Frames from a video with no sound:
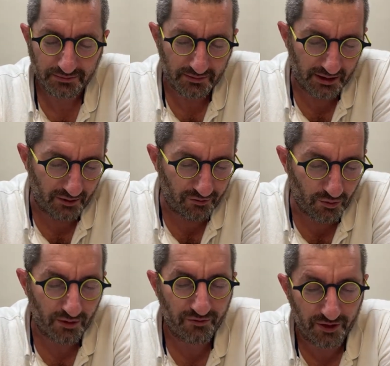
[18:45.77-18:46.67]
that
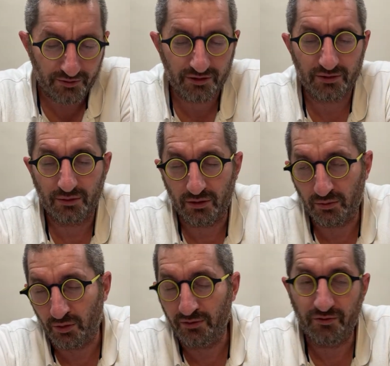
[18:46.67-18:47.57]
4/5 or
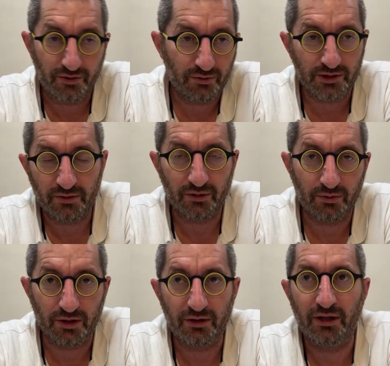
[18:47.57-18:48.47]
1/5, whichever you want
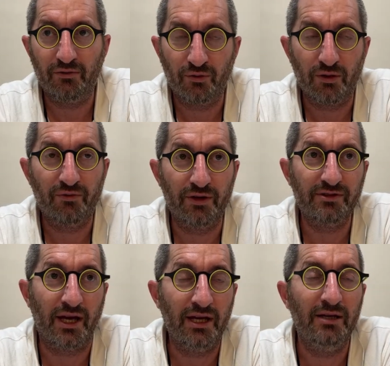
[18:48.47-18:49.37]
to look at, the 4/5,
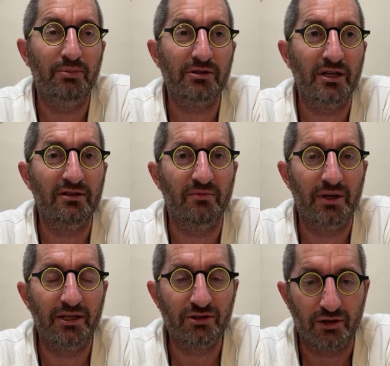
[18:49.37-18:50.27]
80% of Bnei
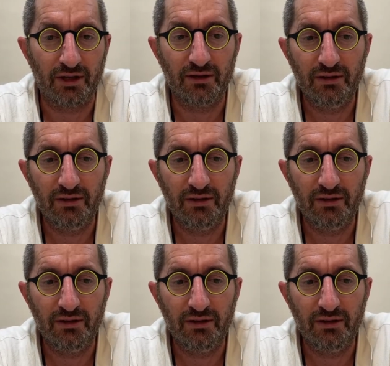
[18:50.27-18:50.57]
Israel